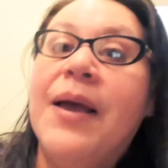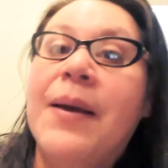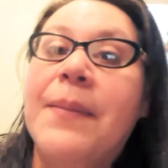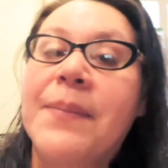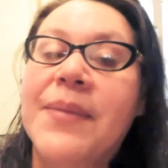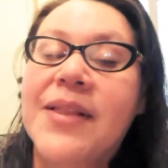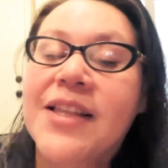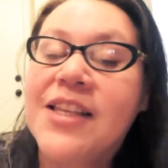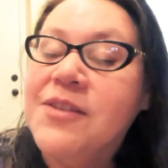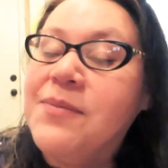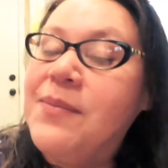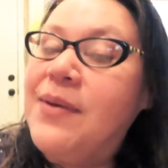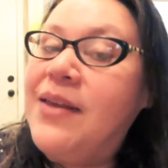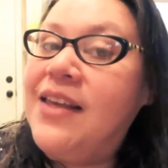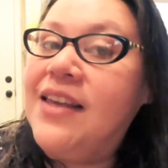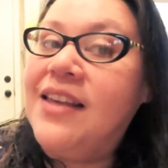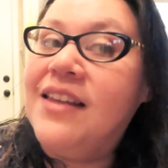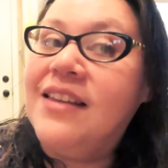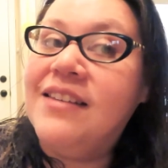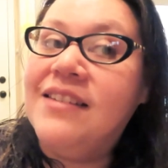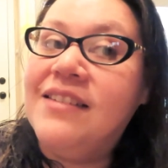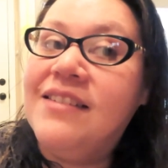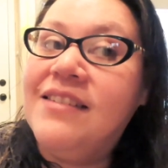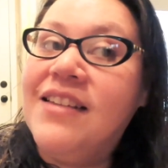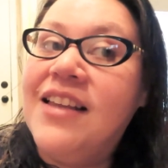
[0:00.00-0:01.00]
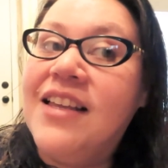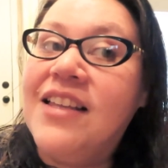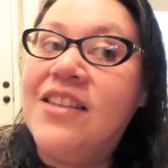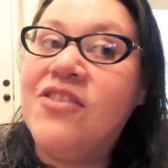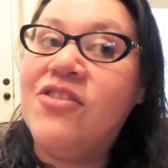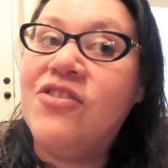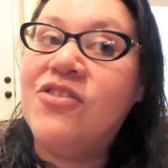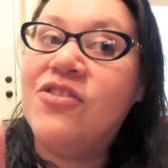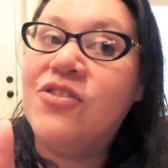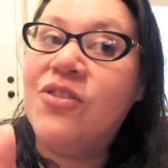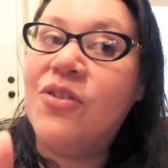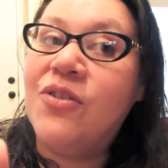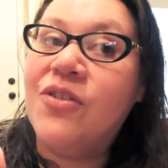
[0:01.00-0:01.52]
Please make it. It's
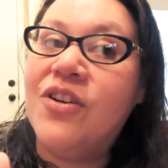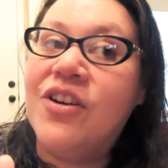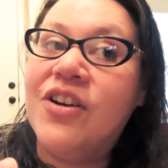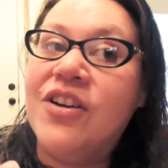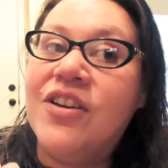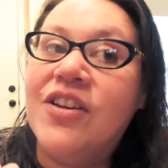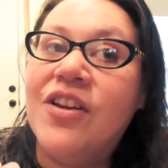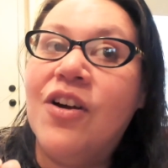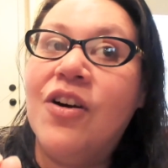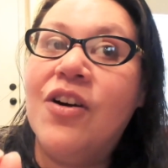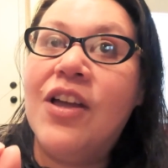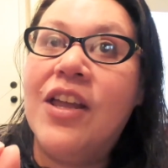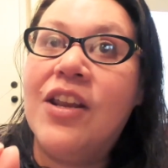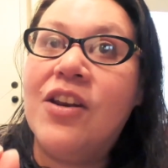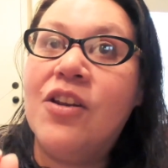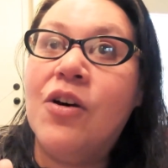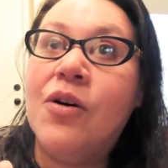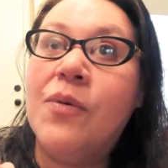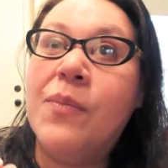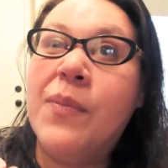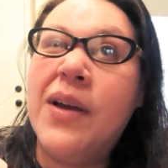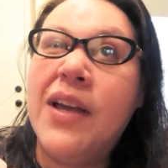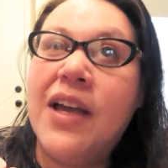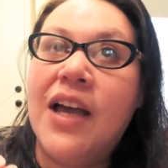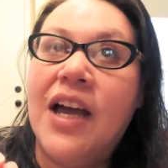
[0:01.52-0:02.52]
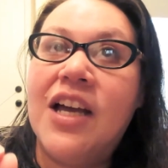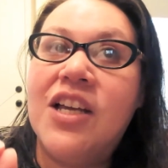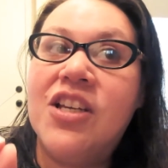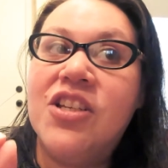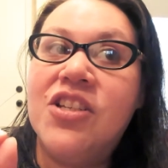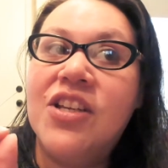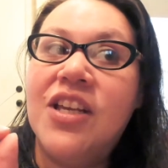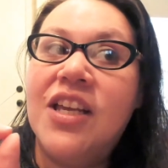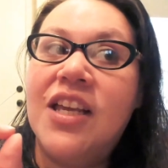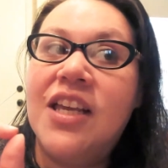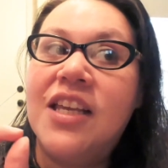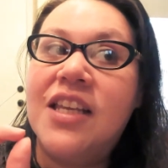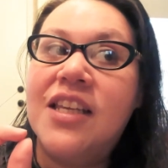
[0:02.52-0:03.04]
so good, and oh my gosh,
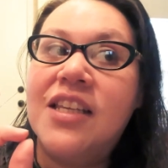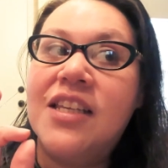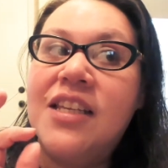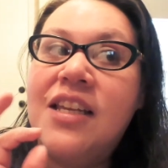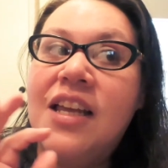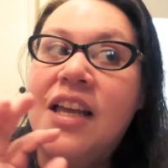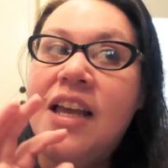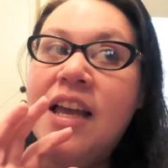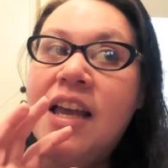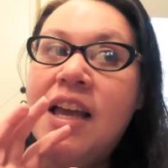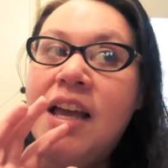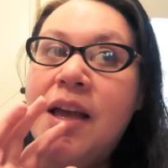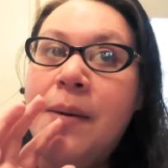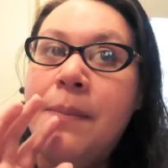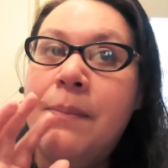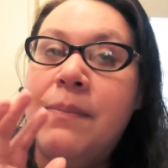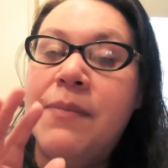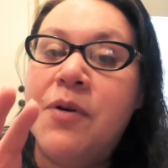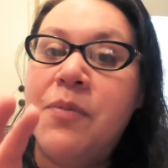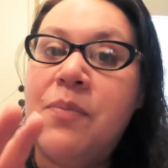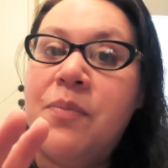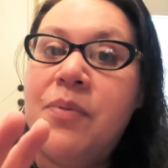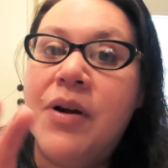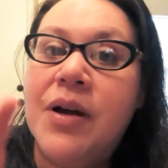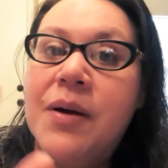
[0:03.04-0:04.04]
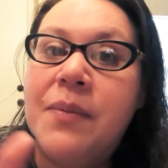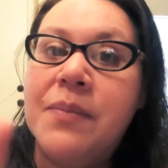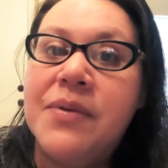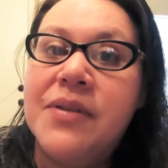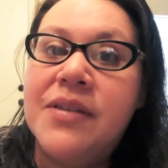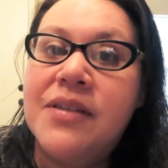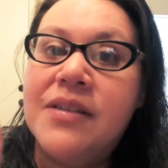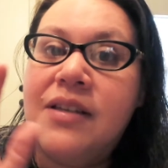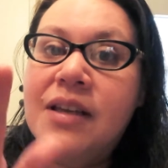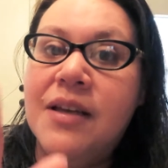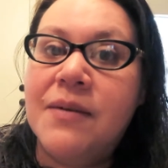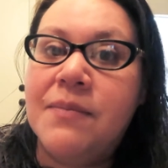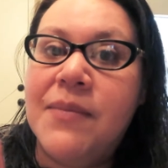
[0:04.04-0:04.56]
it meal
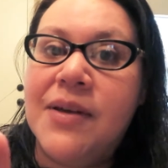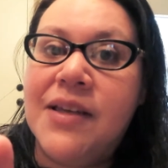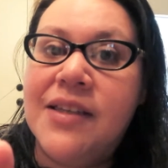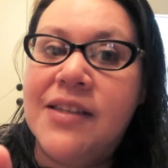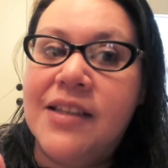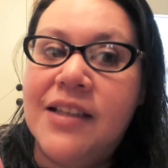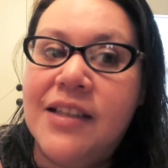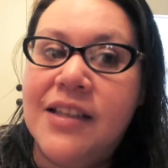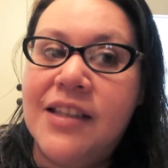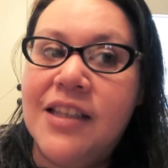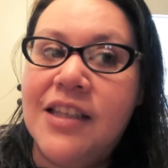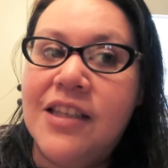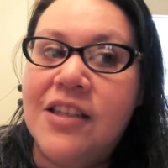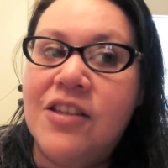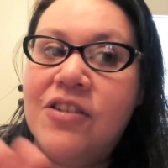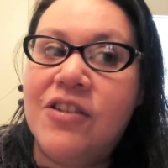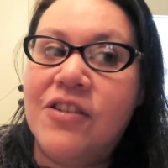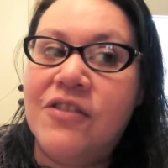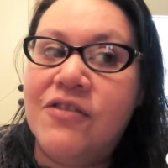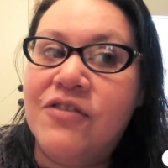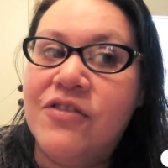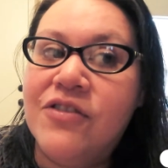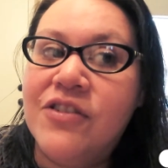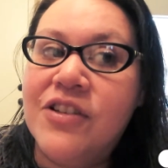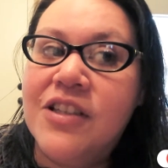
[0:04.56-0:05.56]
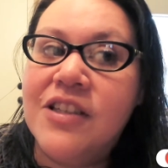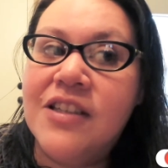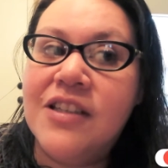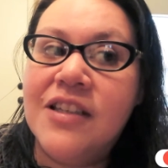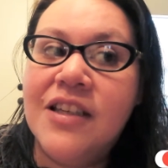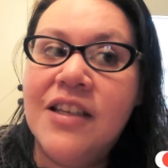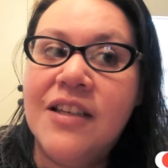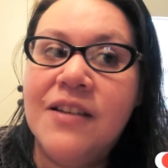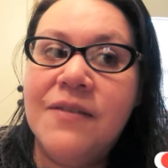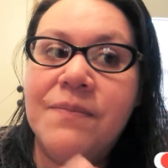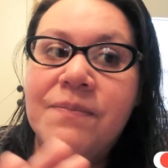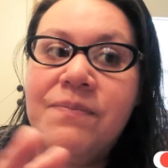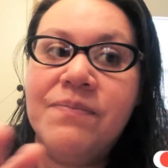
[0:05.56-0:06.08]
preps amazingly. You can freeze
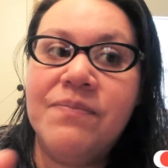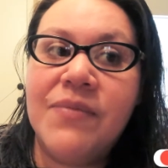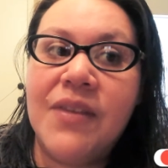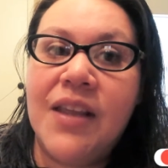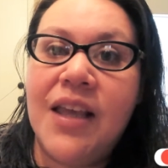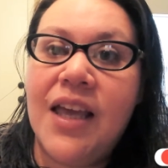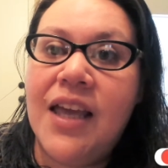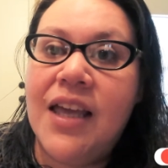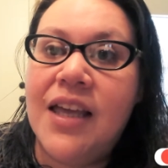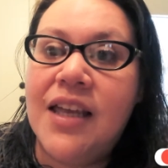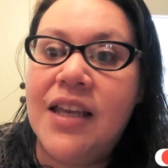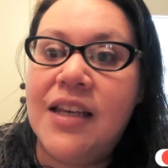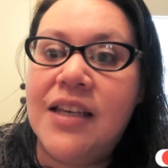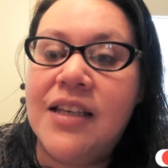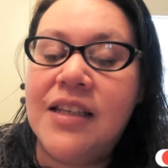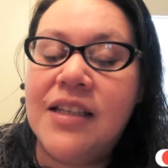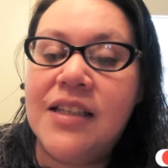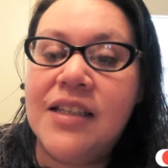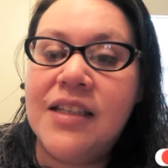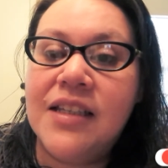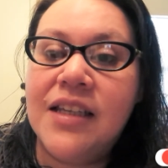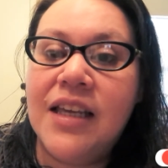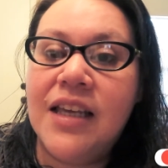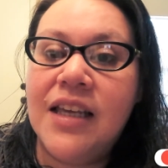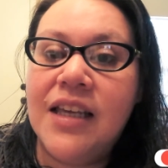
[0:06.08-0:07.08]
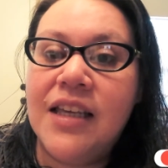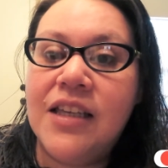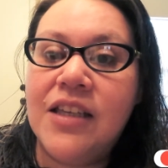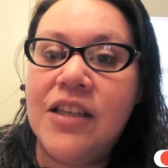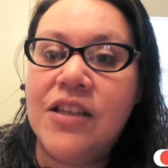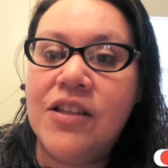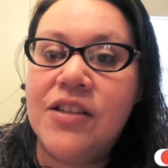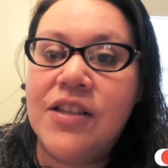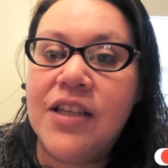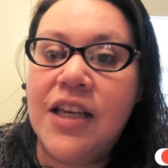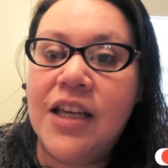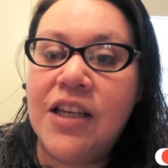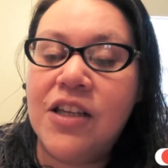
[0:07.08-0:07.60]
it and you
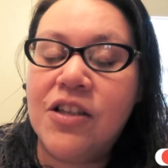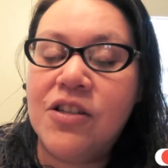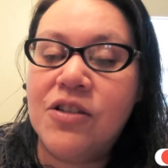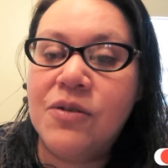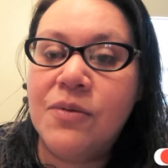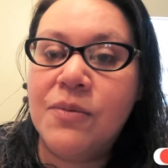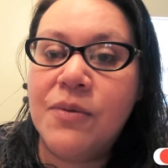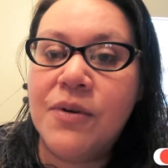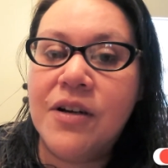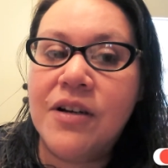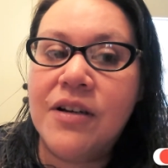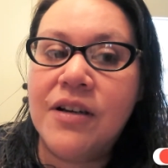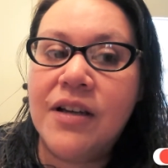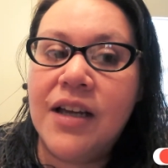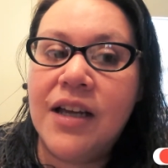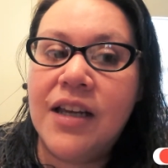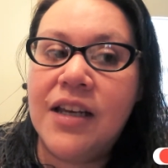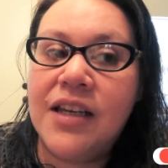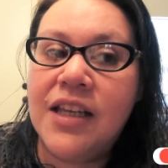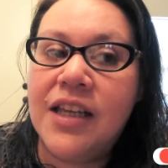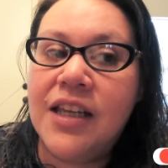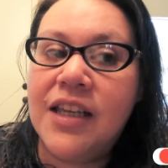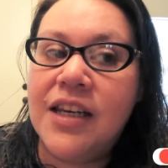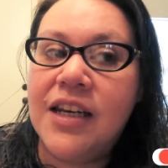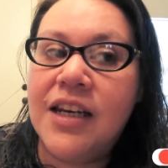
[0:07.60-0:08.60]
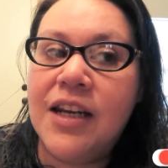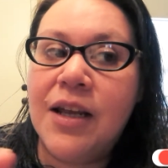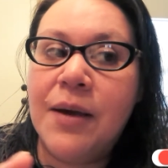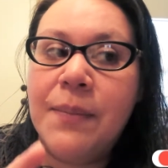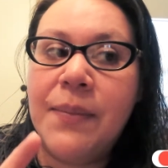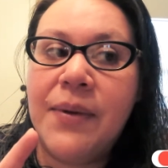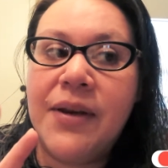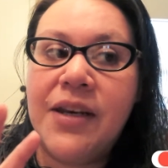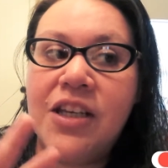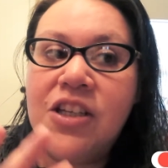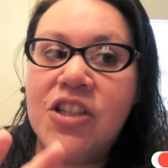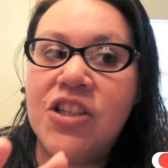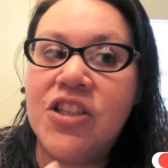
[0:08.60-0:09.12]
take it to work and heat it up,
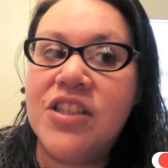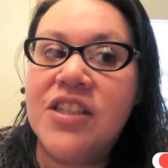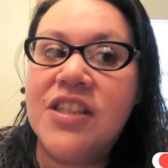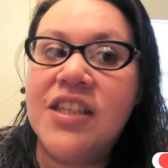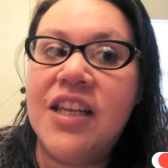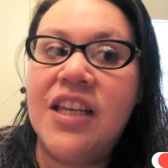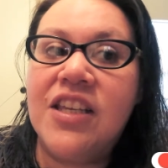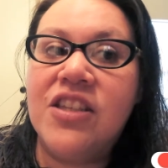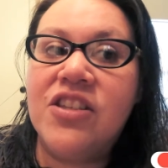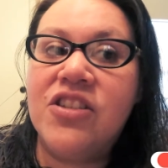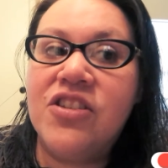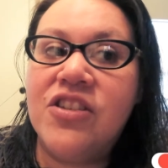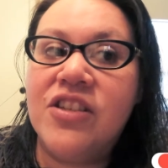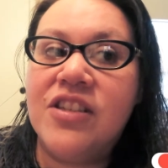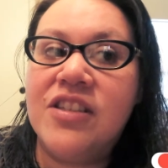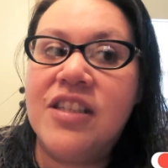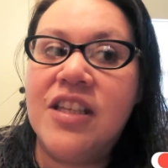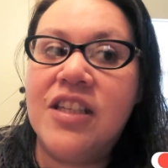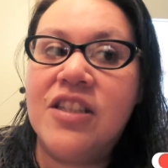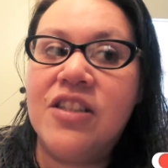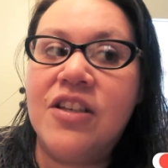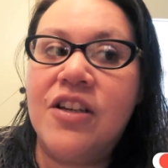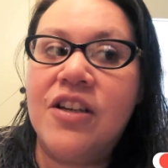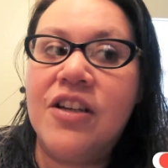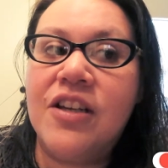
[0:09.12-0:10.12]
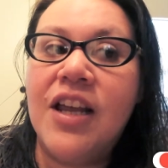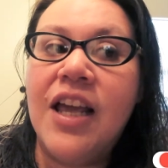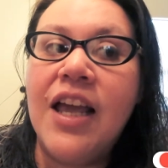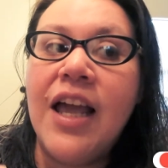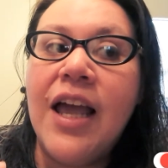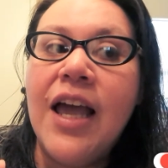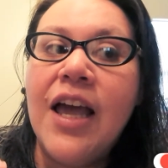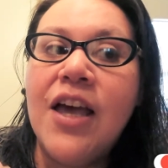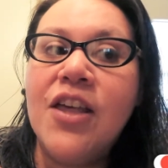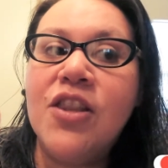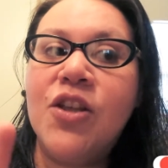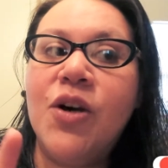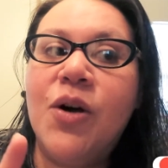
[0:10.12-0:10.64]
and it just tastes just as good.
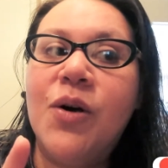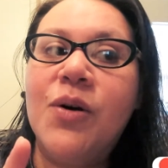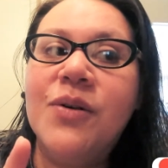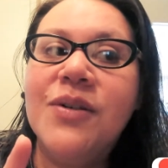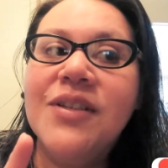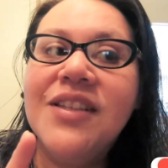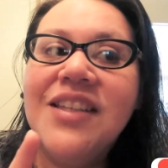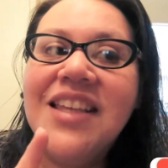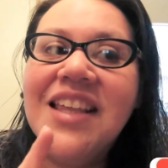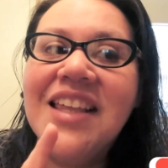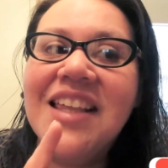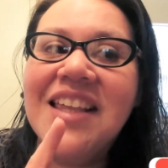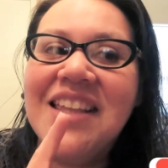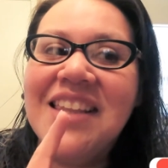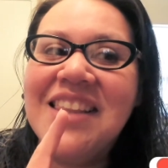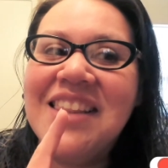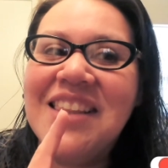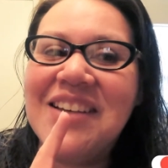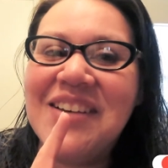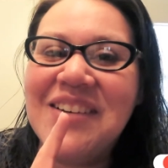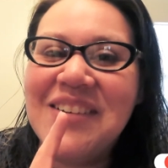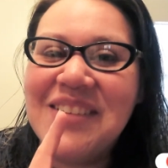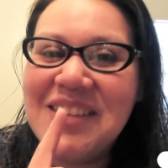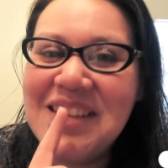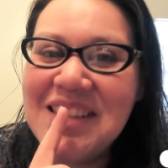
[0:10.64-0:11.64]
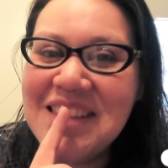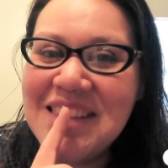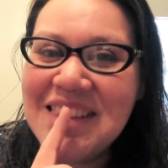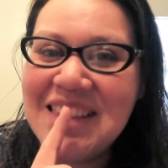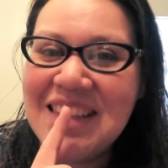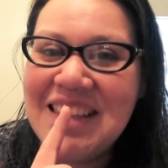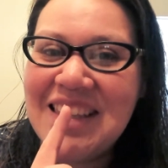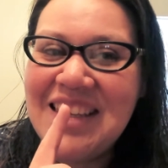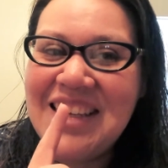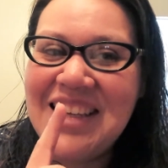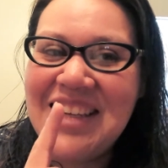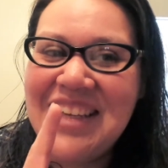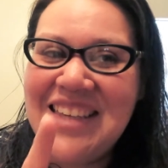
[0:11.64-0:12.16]
The only
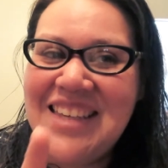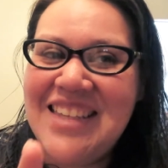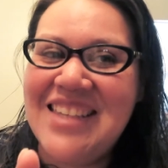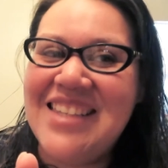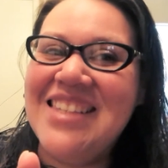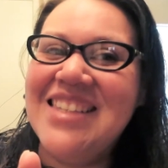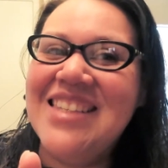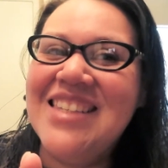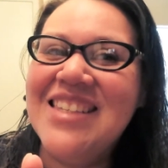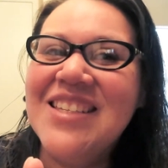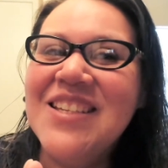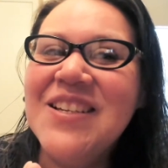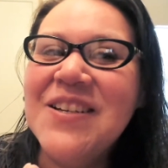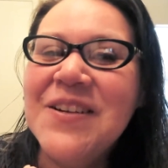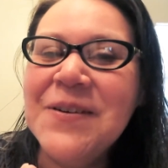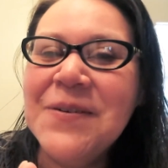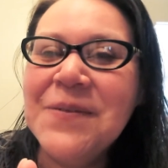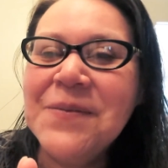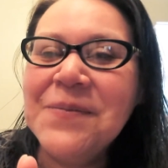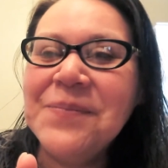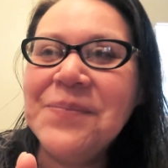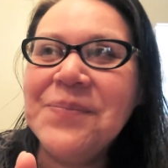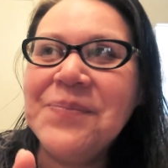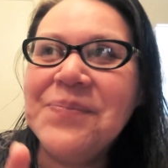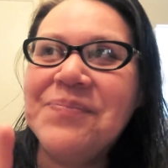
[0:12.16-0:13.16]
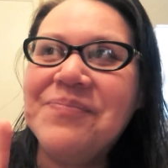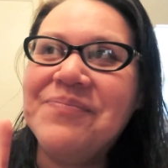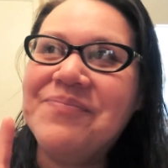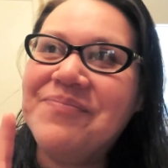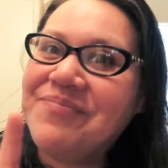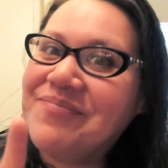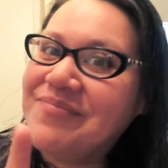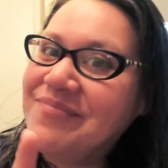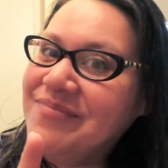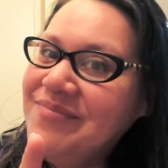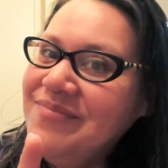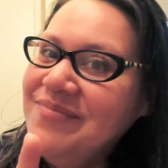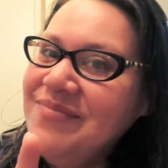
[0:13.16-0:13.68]
thing is
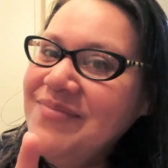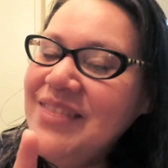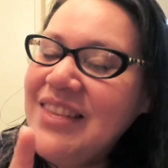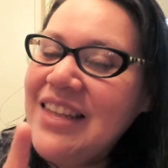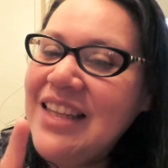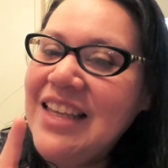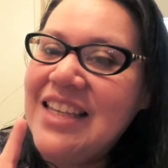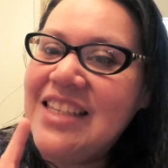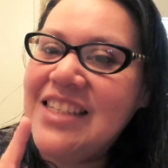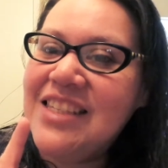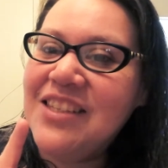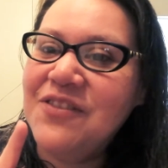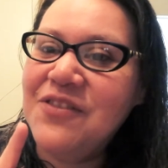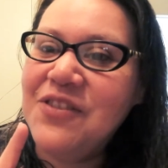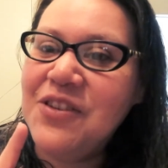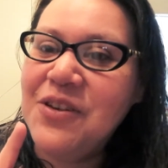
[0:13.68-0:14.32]
if